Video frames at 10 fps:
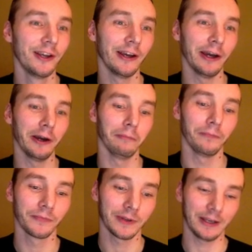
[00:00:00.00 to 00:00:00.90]
Um,
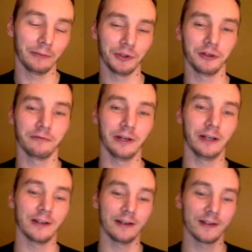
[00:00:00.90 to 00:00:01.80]
and we should find
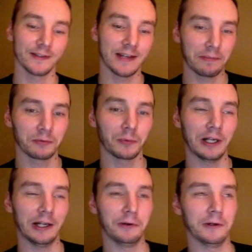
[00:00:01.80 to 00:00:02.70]
that doesn't happen when
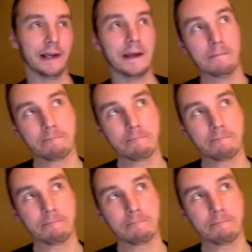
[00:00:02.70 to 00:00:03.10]
I load it again.